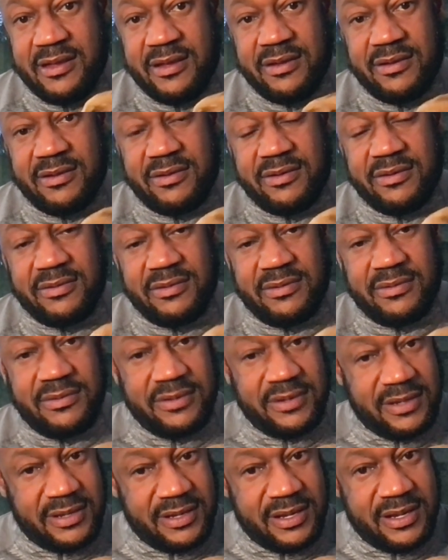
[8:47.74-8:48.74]
Oh,
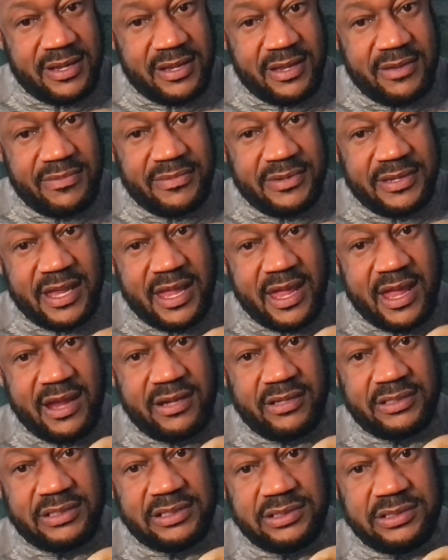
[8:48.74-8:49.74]
yeah, I'm
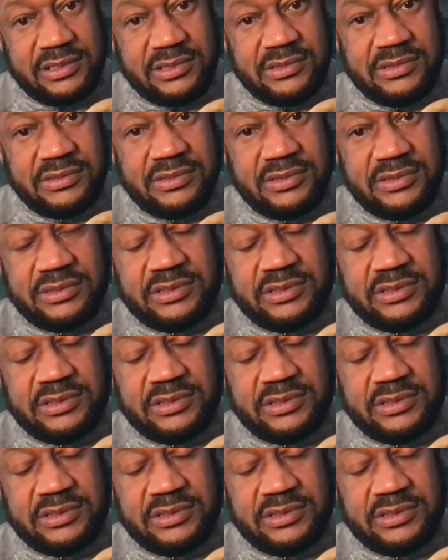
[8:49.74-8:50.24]
tired, too.